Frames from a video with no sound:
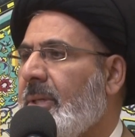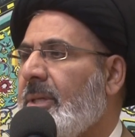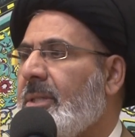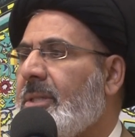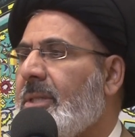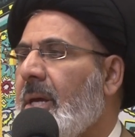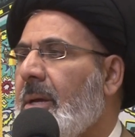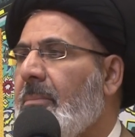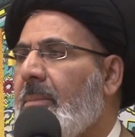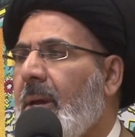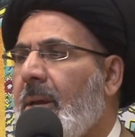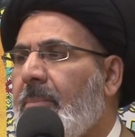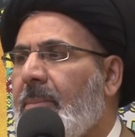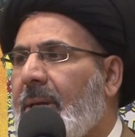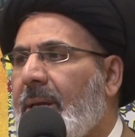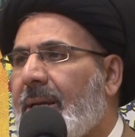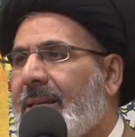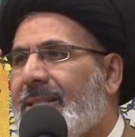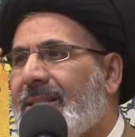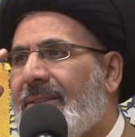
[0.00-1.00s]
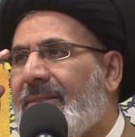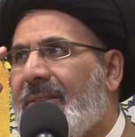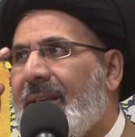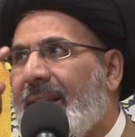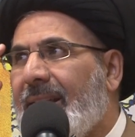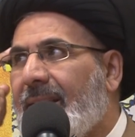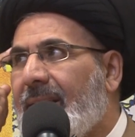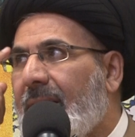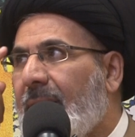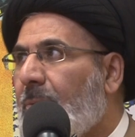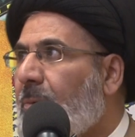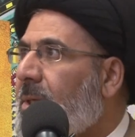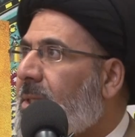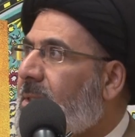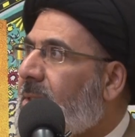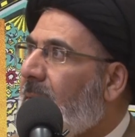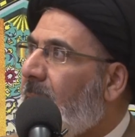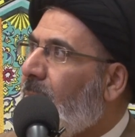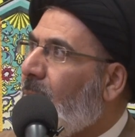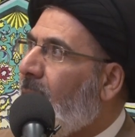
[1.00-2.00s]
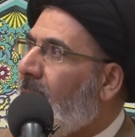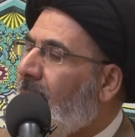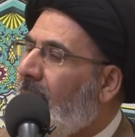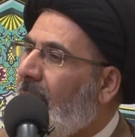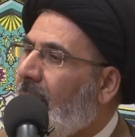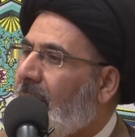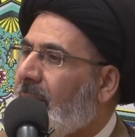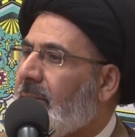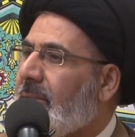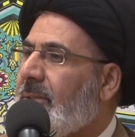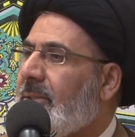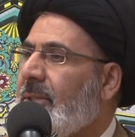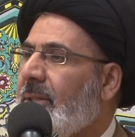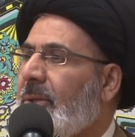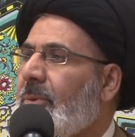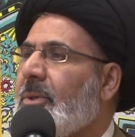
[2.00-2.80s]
Say, maybe his thinking was somewhere else.